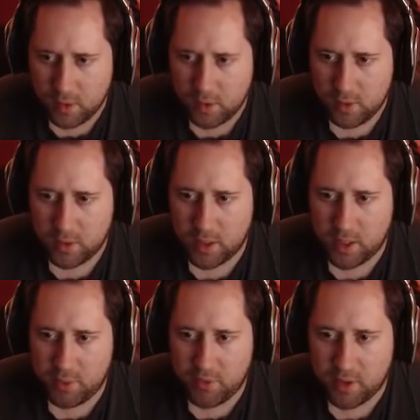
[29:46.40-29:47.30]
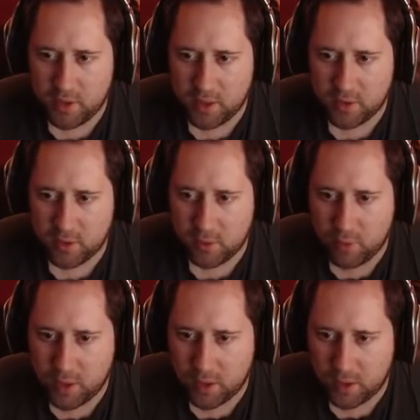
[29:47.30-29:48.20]
So now that we've done this,
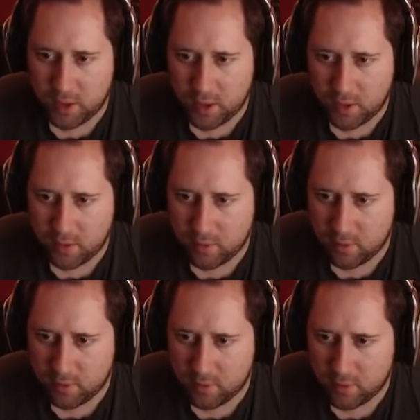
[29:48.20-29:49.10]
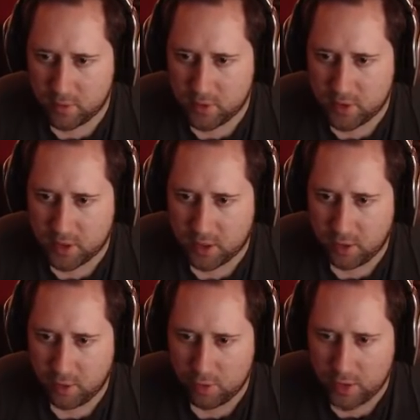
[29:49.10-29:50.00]
we can
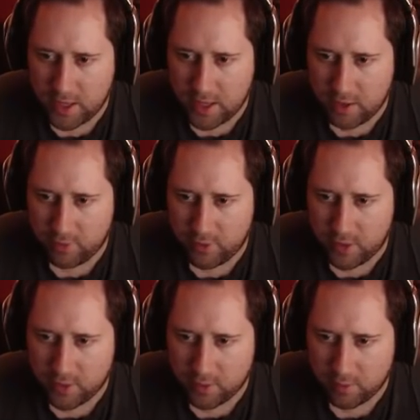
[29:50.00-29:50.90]
secure their outfits.